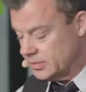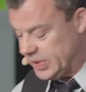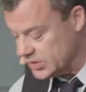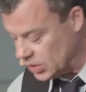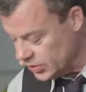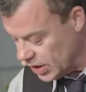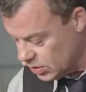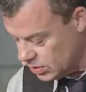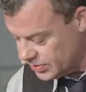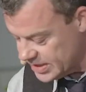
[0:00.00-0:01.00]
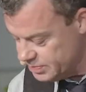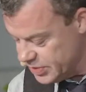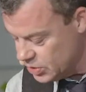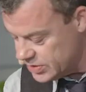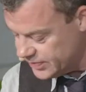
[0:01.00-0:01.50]
But on the whole, this
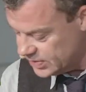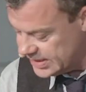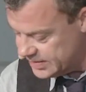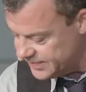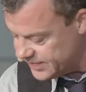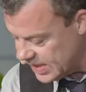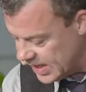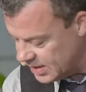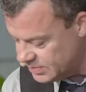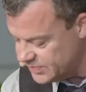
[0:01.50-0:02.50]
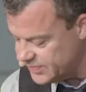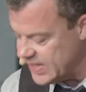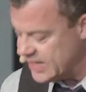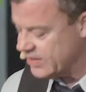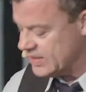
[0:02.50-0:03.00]
beautiful leaf,
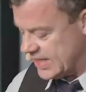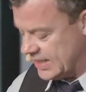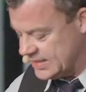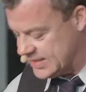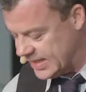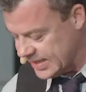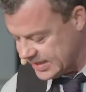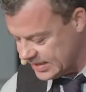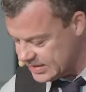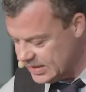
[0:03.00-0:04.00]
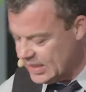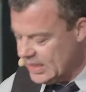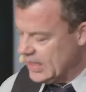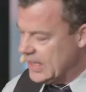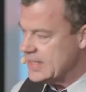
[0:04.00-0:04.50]
fragrant and delicate,
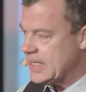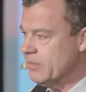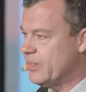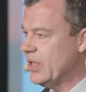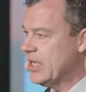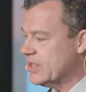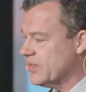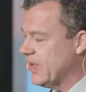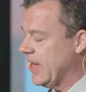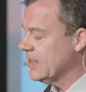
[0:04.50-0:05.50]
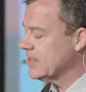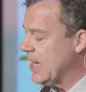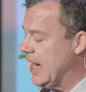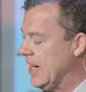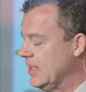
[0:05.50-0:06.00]
is a brilliant friend,
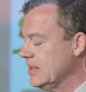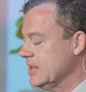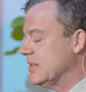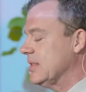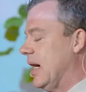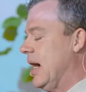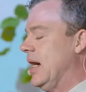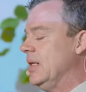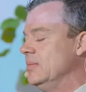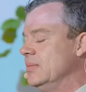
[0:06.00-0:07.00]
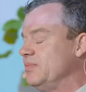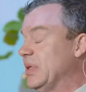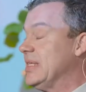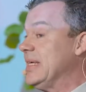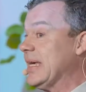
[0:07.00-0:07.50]
and
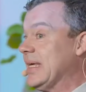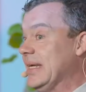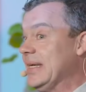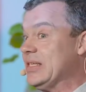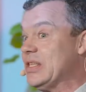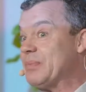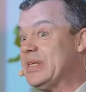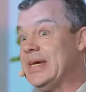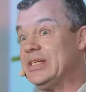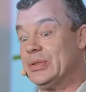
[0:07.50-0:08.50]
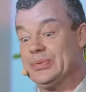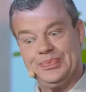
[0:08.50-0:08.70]
particularly to the potato.